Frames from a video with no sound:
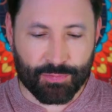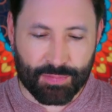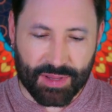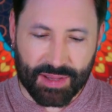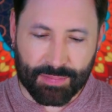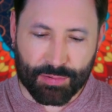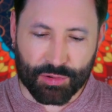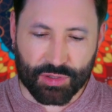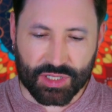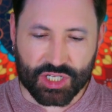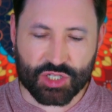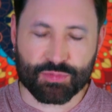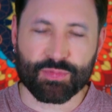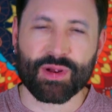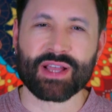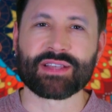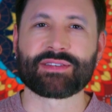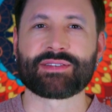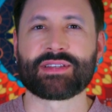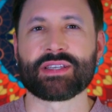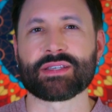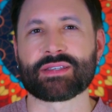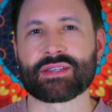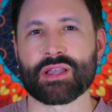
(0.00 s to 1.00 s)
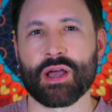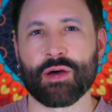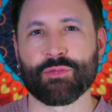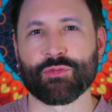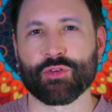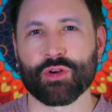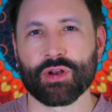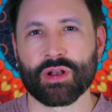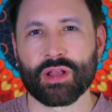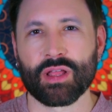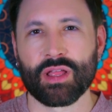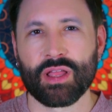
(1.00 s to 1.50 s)
people expressed
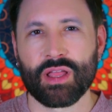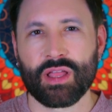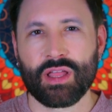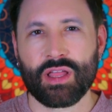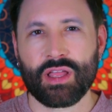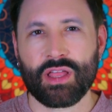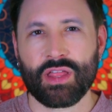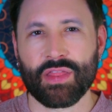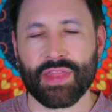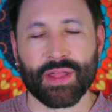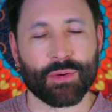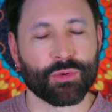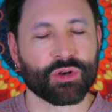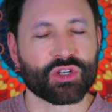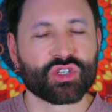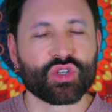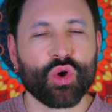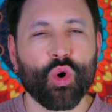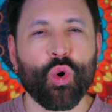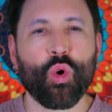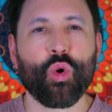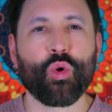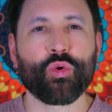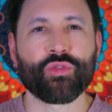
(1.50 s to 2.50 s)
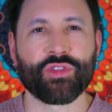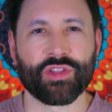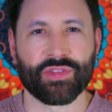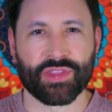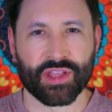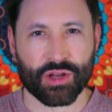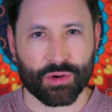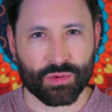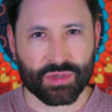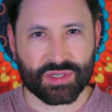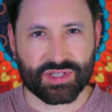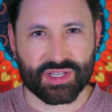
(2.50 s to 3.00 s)
discomfort, they were told that
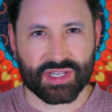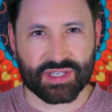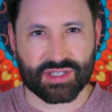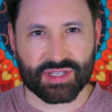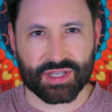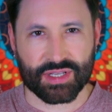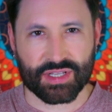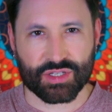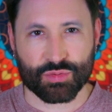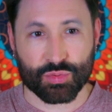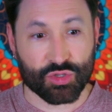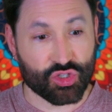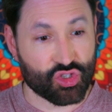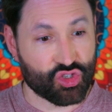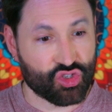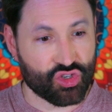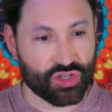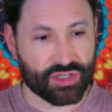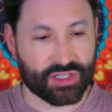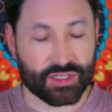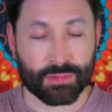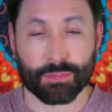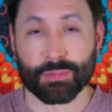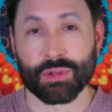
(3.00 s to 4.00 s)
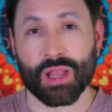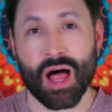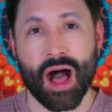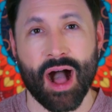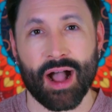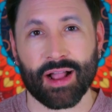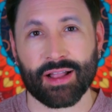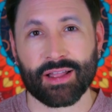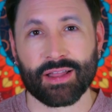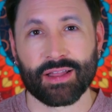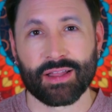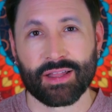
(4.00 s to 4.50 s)
their resistance was just a
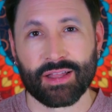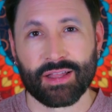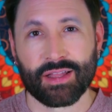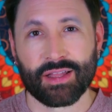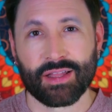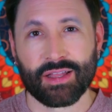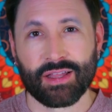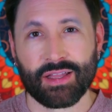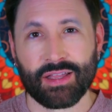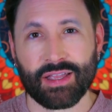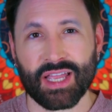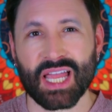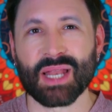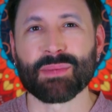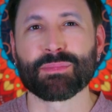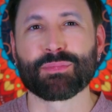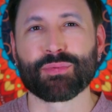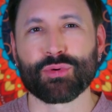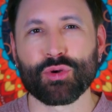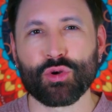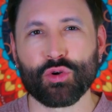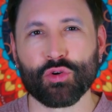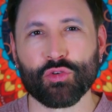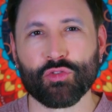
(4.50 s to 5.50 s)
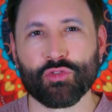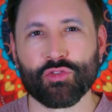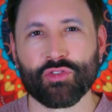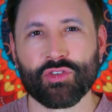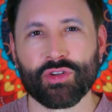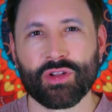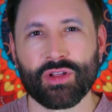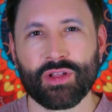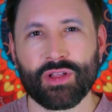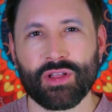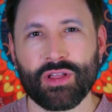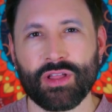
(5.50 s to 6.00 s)
block and proof
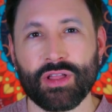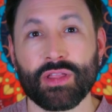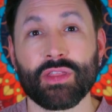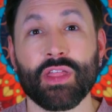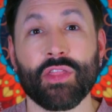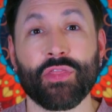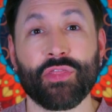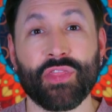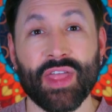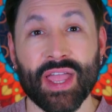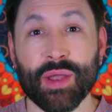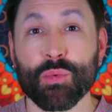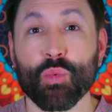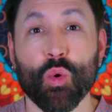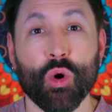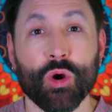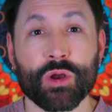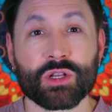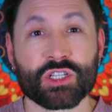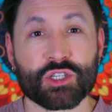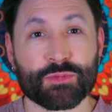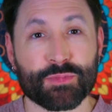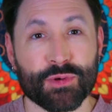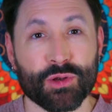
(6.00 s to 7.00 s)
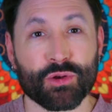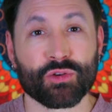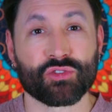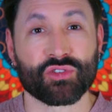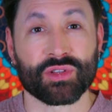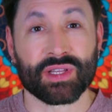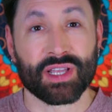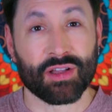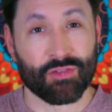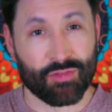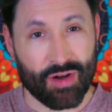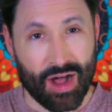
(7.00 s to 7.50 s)
that they weren't
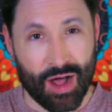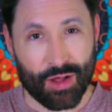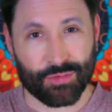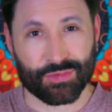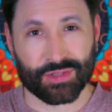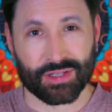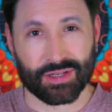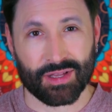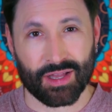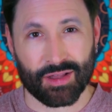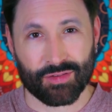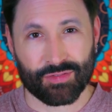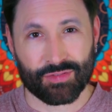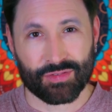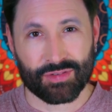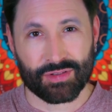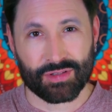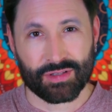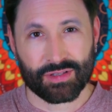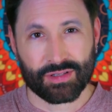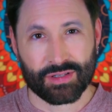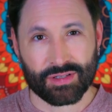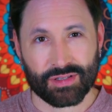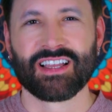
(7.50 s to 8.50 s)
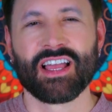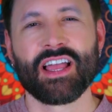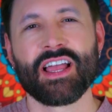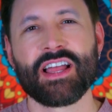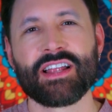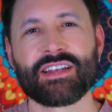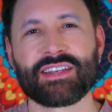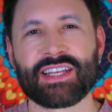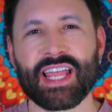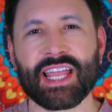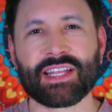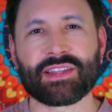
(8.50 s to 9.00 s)
spiritually evolved enough.
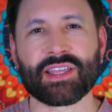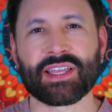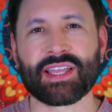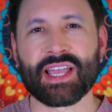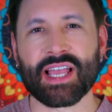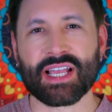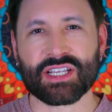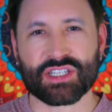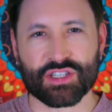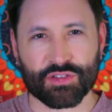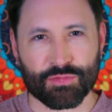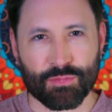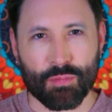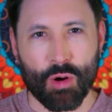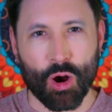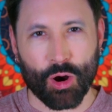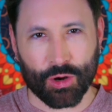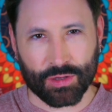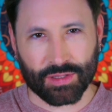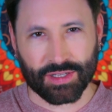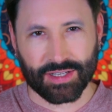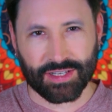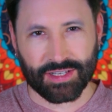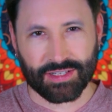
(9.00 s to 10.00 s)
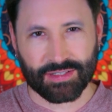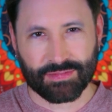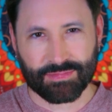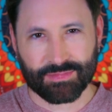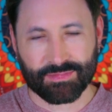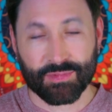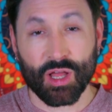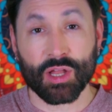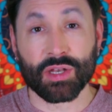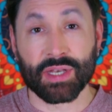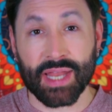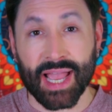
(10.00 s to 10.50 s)
Take the case of Marley,
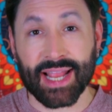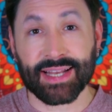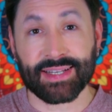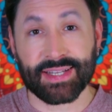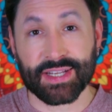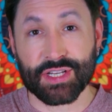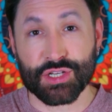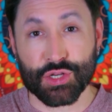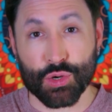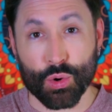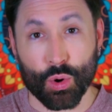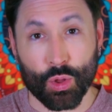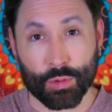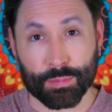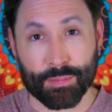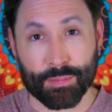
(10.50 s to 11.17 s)
a 19-year-old